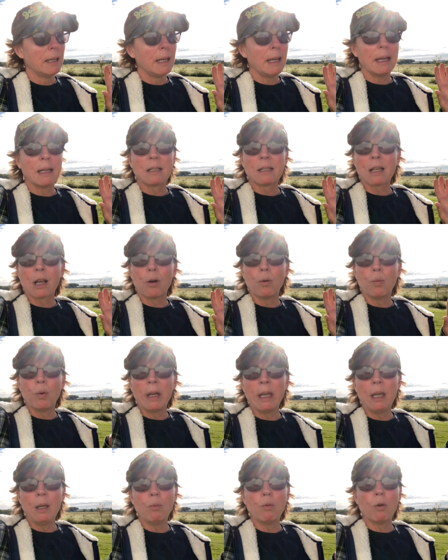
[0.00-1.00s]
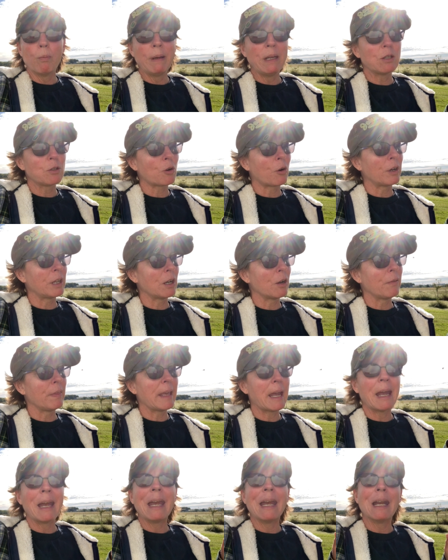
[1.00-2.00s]
And so we will be starting on
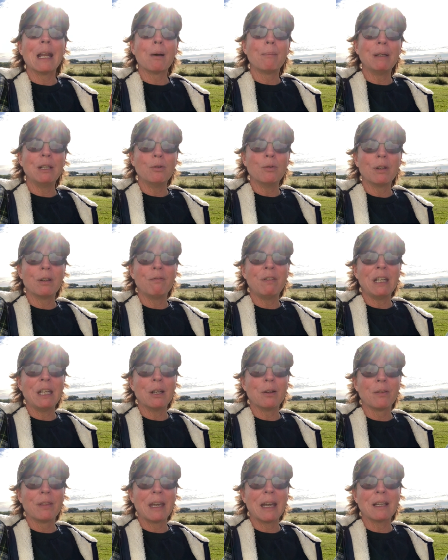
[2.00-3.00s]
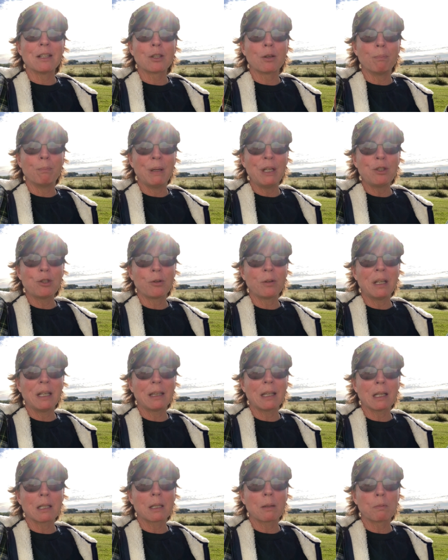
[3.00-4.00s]
that, and I'll be doing a video on that. So be sure and
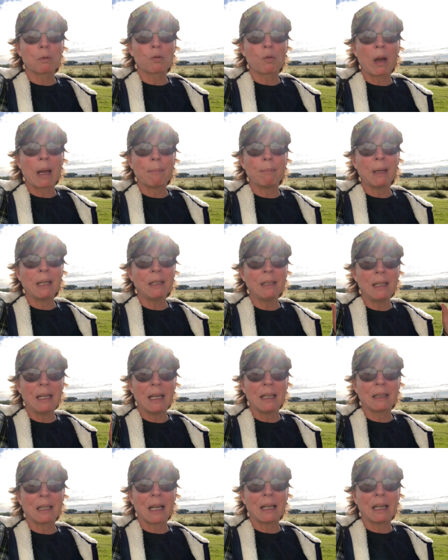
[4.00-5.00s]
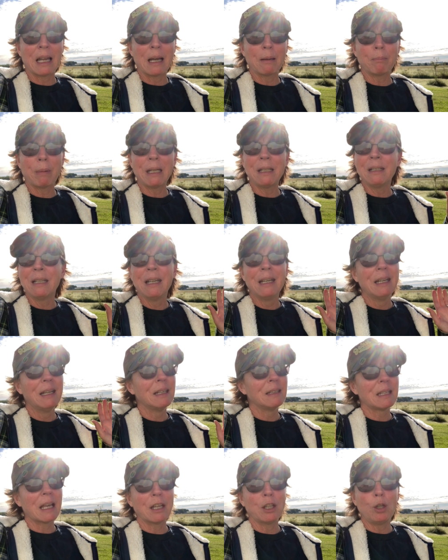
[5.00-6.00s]
hit that subscribe button, hit that like button.
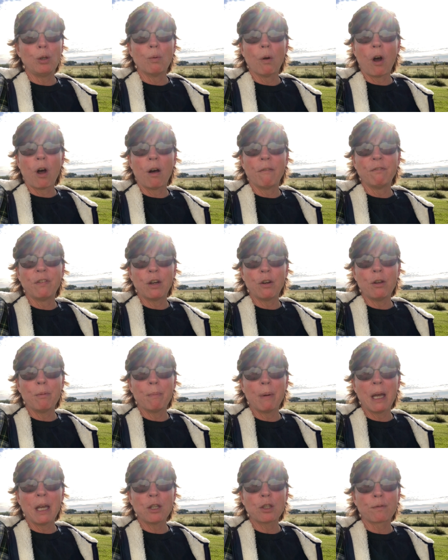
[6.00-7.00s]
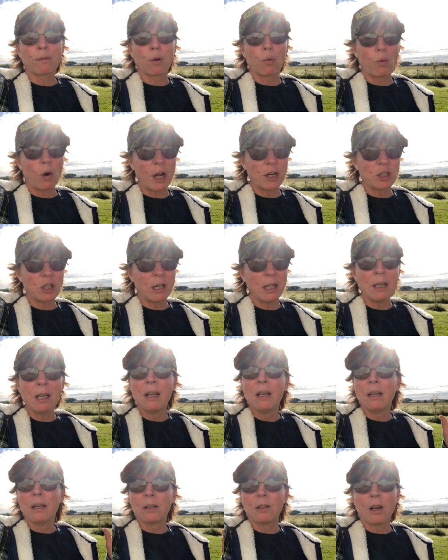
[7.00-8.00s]
Thank you all very much for watching.
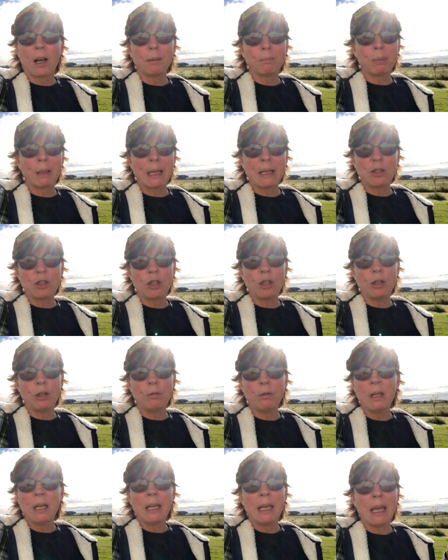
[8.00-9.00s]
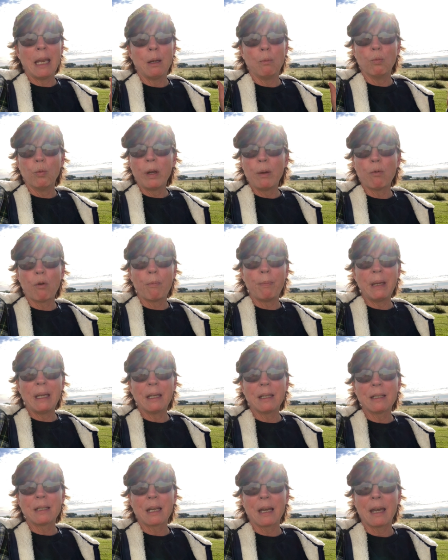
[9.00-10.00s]
God bless you, and we will be
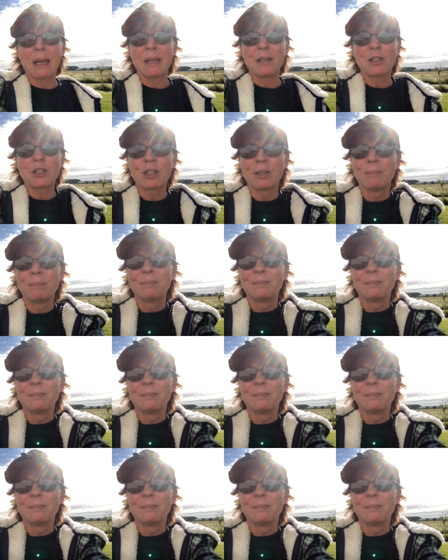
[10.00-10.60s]
in touch.